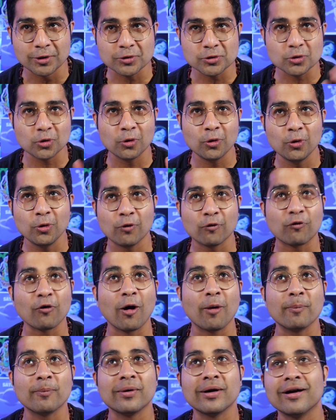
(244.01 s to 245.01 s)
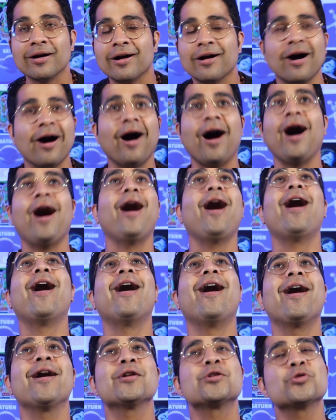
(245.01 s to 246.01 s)
So from ha ha
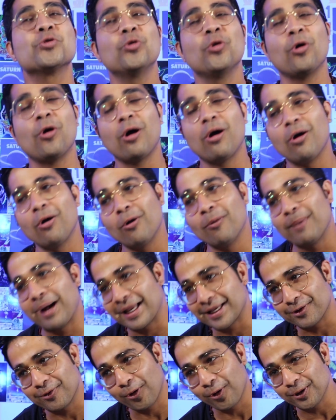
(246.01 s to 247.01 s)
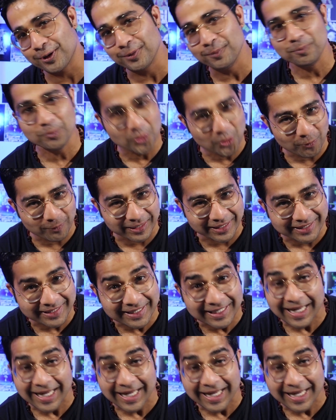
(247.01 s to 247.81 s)
ha to oh my god movement.